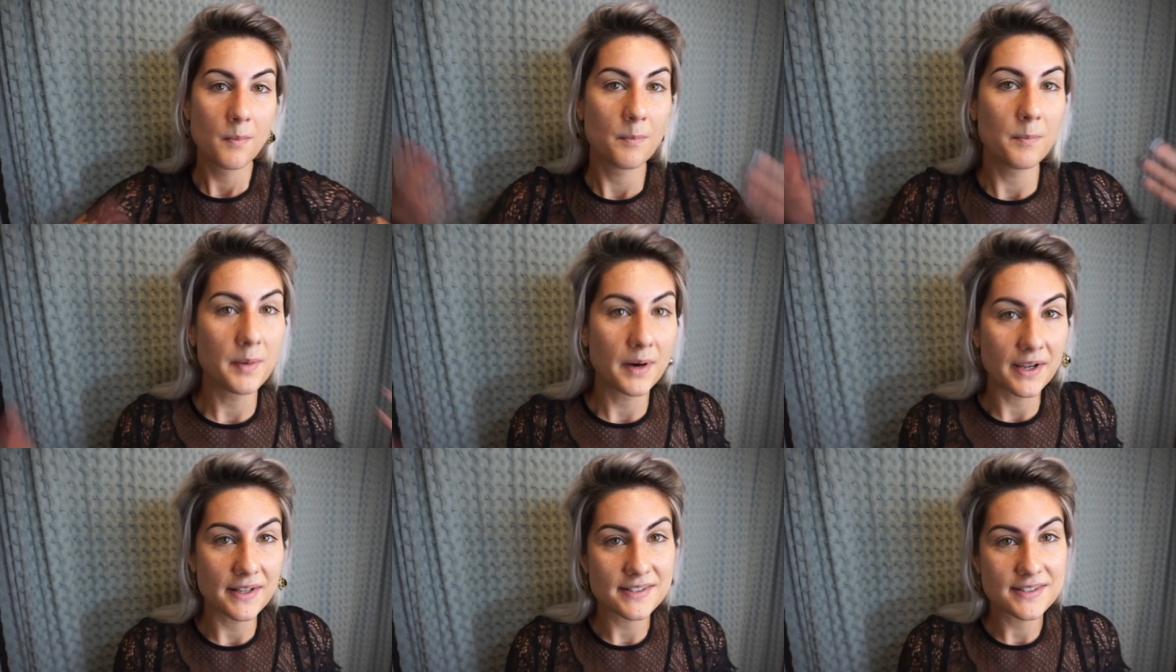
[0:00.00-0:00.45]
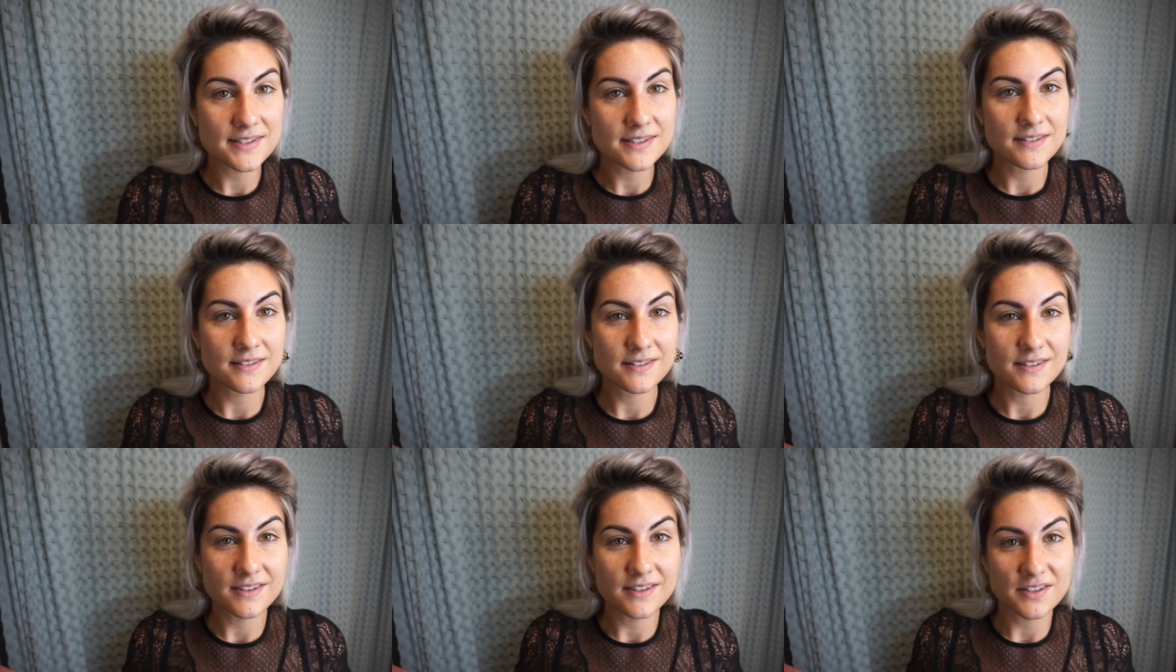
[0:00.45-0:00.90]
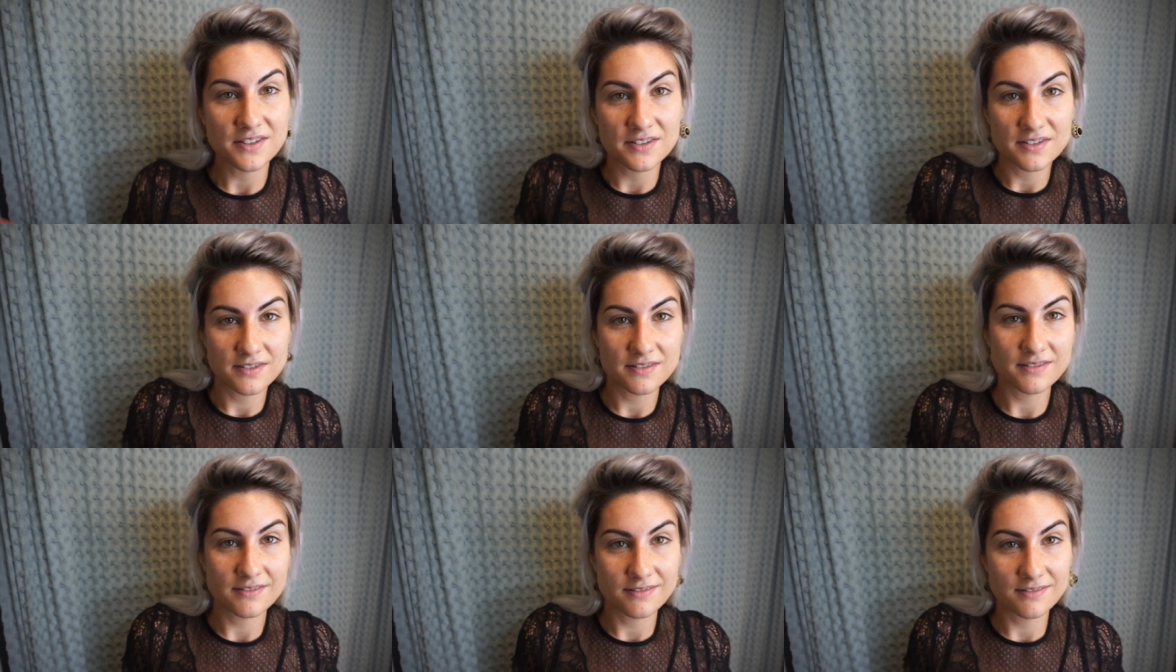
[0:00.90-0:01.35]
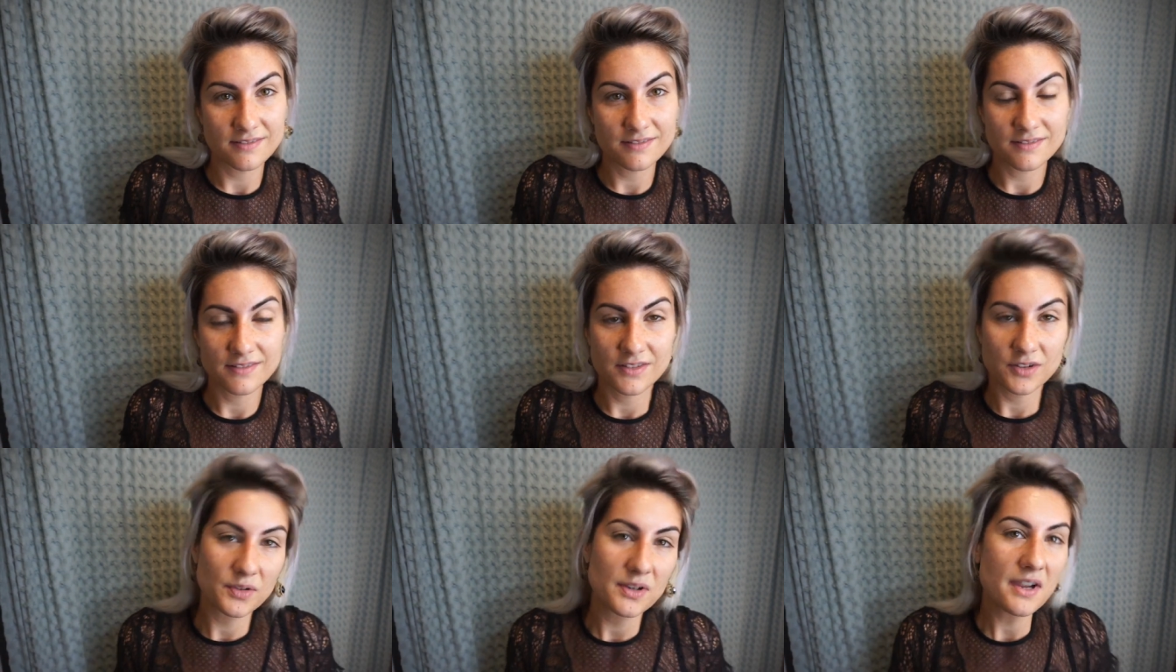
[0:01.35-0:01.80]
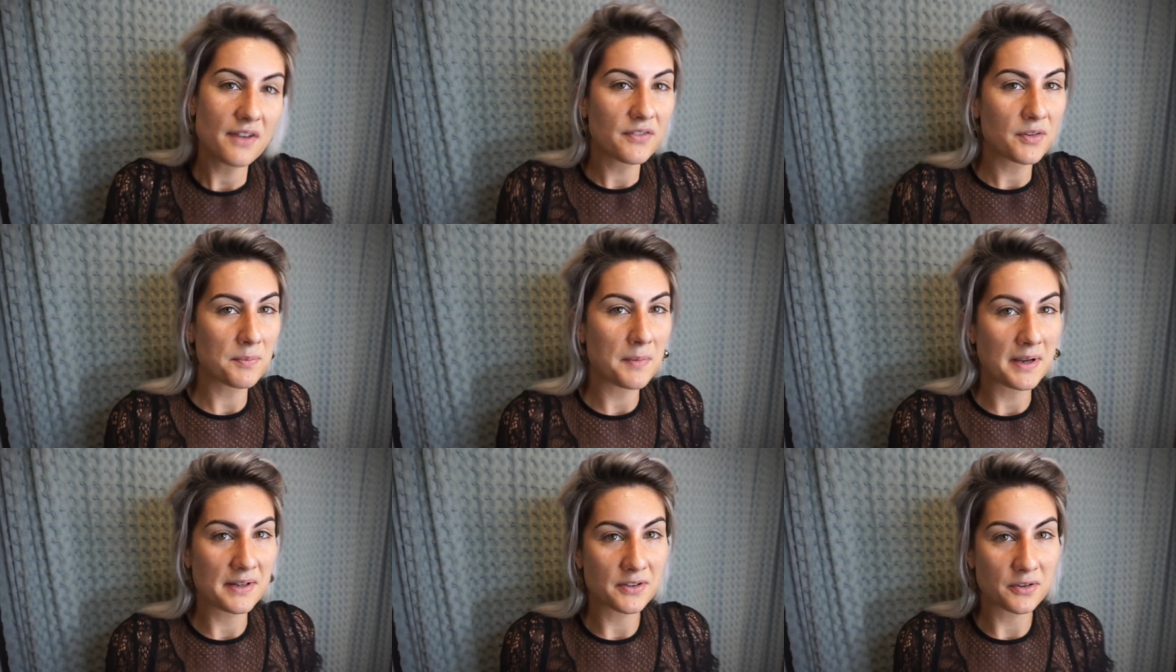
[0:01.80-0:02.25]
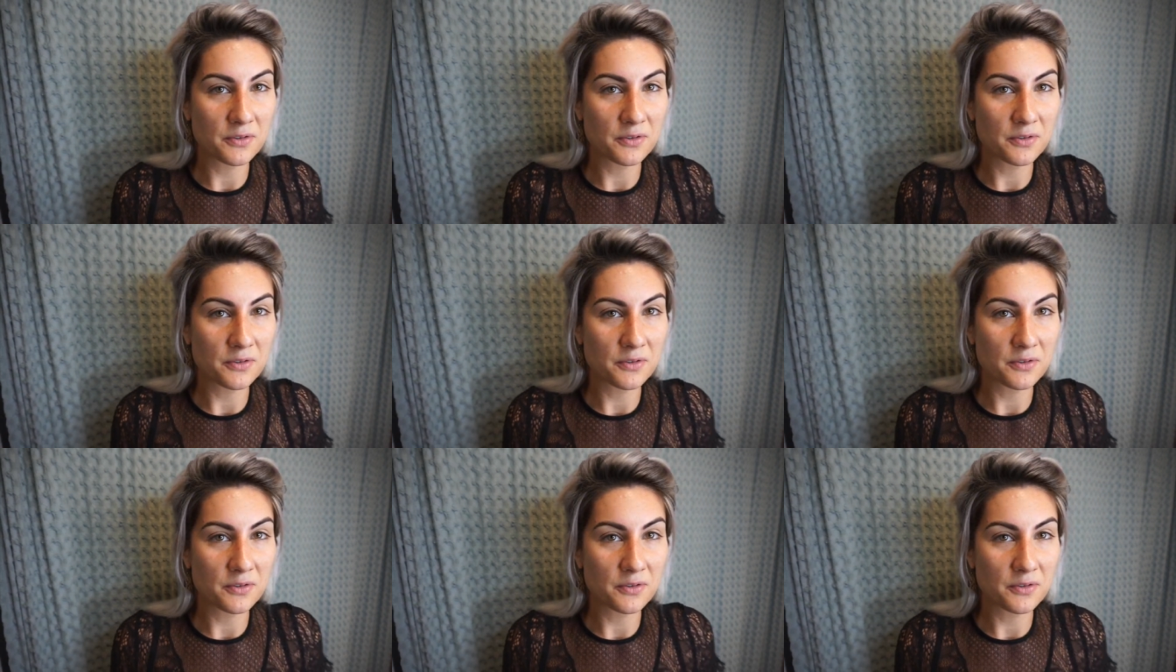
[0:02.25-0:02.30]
but three of them